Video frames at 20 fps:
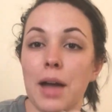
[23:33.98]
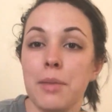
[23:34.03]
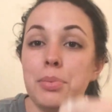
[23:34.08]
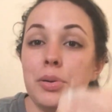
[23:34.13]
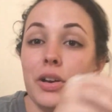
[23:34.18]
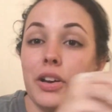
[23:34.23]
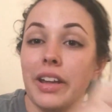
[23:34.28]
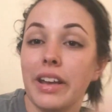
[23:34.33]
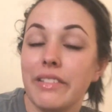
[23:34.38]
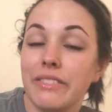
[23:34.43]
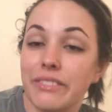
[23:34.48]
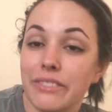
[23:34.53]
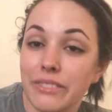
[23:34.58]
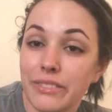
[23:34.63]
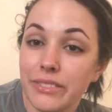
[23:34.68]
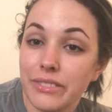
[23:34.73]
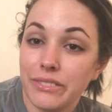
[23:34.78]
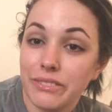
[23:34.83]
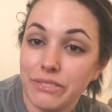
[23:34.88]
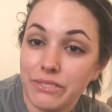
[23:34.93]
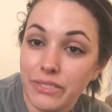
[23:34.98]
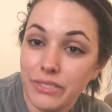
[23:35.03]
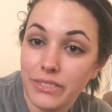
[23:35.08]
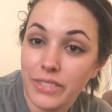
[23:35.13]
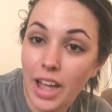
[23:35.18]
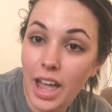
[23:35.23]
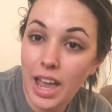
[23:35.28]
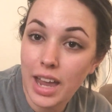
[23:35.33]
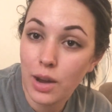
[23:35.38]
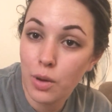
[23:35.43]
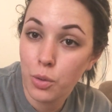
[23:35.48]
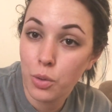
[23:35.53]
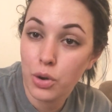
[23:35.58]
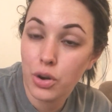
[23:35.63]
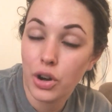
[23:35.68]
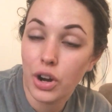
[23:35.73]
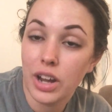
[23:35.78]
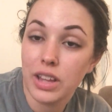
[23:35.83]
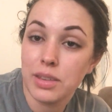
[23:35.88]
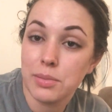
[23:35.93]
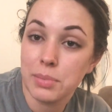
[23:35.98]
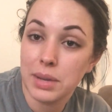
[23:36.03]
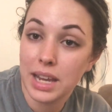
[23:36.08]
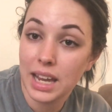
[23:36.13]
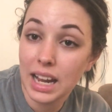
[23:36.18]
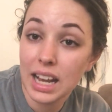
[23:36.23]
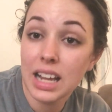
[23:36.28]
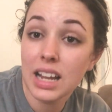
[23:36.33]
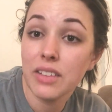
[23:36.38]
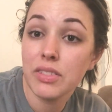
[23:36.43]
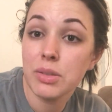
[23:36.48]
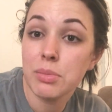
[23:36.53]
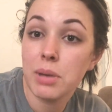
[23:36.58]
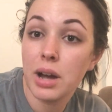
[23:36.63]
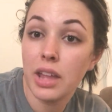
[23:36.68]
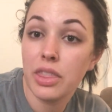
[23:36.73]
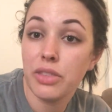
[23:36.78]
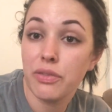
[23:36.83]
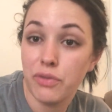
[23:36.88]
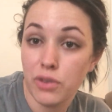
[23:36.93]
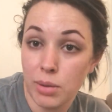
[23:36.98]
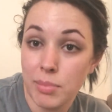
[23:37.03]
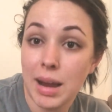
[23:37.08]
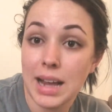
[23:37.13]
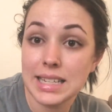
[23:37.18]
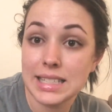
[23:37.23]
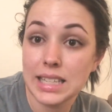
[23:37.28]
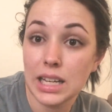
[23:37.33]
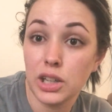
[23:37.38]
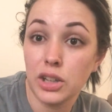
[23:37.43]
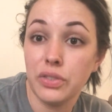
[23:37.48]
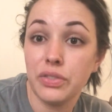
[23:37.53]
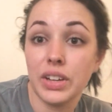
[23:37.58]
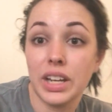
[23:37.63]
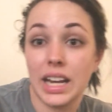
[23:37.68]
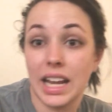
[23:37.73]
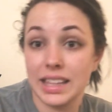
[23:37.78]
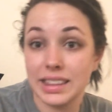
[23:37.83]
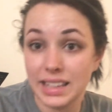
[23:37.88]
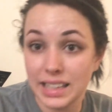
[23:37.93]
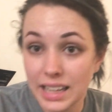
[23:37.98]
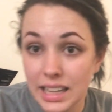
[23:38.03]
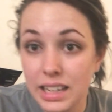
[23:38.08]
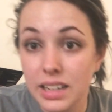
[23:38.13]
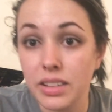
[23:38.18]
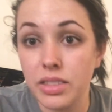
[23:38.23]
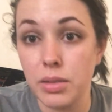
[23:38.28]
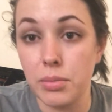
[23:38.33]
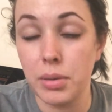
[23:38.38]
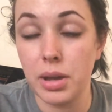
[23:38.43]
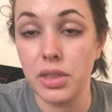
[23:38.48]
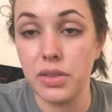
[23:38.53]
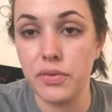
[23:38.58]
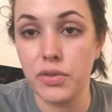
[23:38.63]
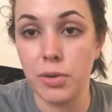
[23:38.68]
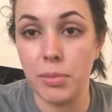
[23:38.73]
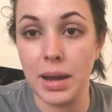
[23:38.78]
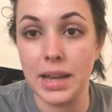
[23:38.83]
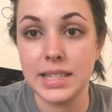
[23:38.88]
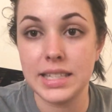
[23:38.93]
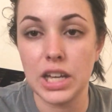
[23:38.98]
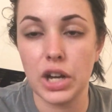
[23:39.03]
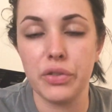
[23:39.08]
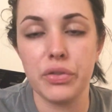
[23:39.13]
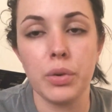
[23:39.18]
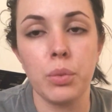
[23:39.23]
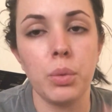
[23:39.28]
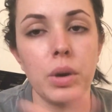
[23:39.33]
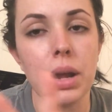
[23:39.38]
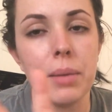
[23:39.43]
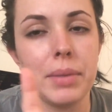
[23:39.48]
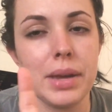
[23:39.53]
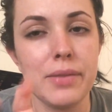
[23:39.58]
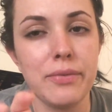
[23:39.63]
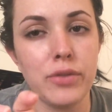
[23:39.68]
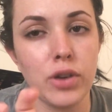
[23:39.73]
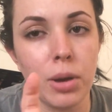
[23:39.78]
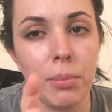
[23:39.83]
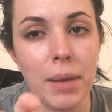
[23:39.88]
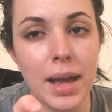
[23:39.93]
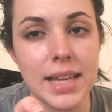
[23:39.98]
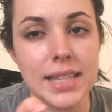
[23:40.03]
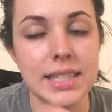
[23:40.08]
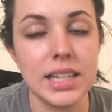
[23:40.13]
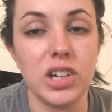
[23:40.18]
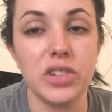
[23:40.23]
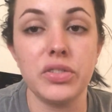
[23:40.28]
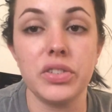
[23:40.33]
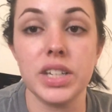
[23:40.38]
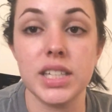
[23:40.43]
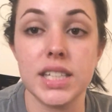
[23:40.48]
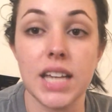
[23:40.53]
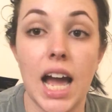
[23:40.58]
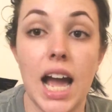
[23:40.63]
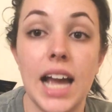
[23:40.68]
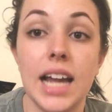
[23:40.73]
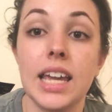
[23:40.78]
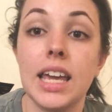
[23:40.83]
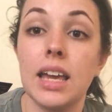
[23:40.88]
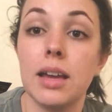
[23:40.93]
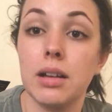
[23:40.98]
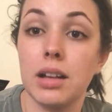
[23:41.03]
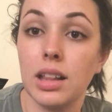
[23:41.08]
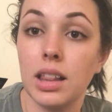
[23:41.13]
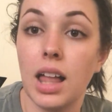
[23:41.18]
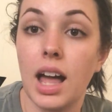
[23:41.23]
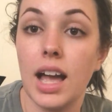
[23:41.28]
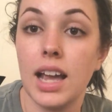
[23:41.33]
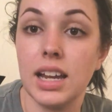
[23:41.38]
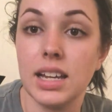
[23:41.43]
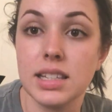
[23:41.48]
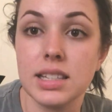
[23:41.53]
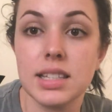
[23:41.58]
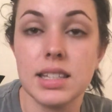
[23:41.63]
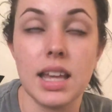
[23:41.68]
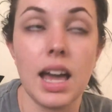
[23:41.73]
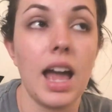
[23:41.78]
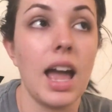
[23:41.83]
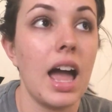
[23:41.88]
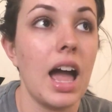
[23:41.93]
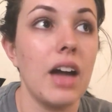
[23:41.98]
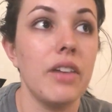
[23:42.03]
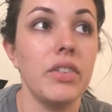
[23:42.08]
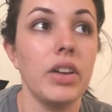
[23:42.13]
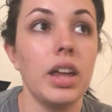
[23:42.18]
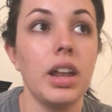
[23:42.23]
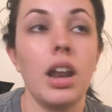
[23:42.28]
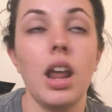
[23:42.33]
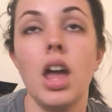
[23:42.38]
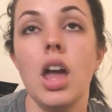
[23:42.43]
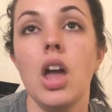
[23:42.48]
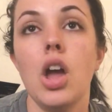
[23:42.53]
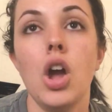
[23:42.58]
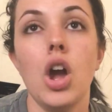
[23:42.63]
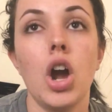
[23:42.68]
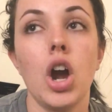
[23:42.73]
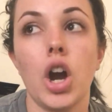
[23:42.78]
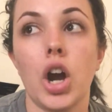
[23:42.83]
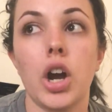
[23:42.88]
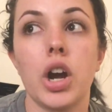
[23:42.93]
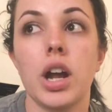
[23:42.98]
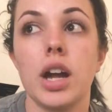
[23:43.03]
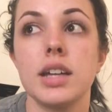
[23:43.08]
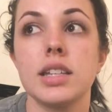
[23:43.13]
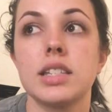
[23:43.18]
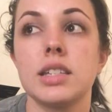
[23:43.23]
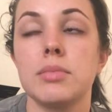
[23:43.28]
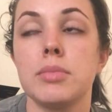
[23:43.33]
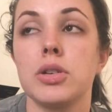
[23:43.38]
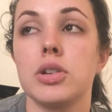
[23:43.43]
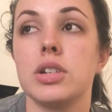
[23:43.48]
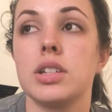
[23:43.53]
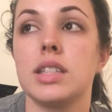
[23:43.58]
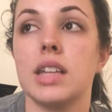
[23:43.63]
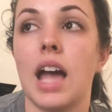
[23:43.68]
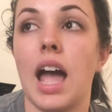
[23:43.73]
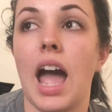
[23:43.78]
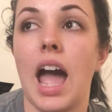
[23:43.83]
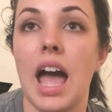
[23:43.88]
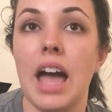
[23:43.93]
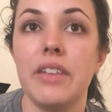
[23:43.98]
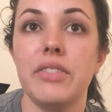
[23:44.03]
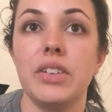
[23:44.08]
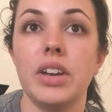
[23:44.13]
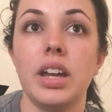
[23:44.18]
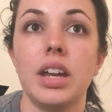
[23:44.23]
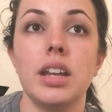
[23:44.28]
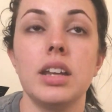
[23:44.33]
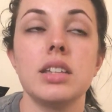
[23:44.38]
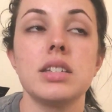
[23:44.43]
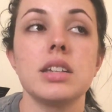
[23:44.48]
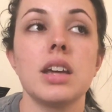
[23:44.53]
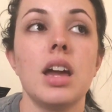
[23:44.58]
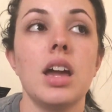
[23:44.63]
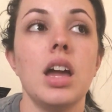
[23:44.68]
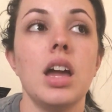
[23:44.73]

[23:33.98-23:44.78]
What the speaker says: put in a order at the beginning of the month for myself and at the end of the month for myself. And what I mean for myself is I get clients that haven't, or customers that haven't